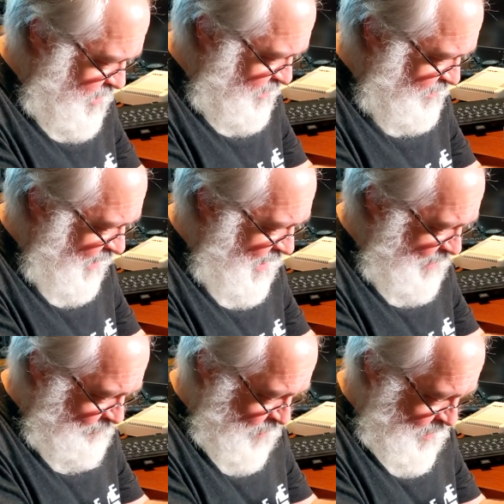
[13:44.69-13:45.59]
in this
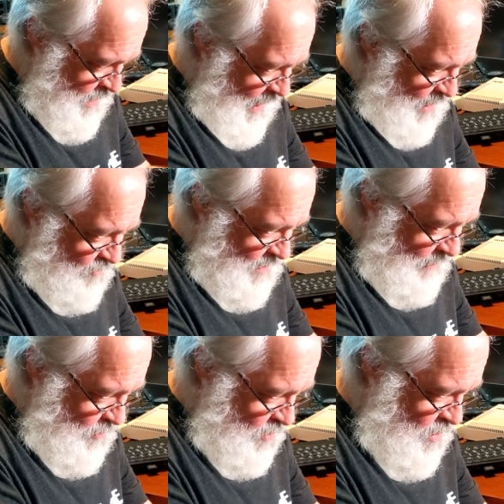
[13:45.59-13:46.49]
game? I don't
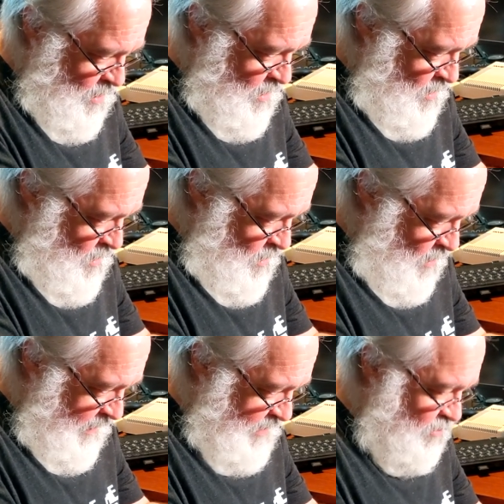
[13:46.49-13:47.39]
remember.
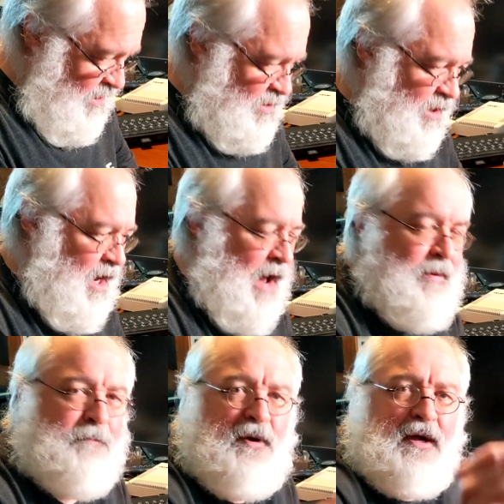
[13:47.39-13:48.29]
Okay, so this is a
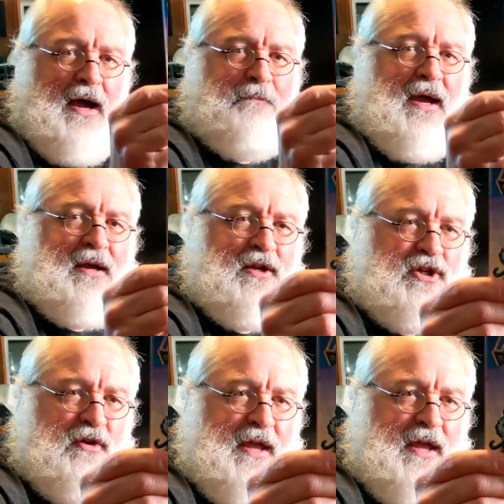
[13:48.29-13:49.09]
comic book. I'm not going to show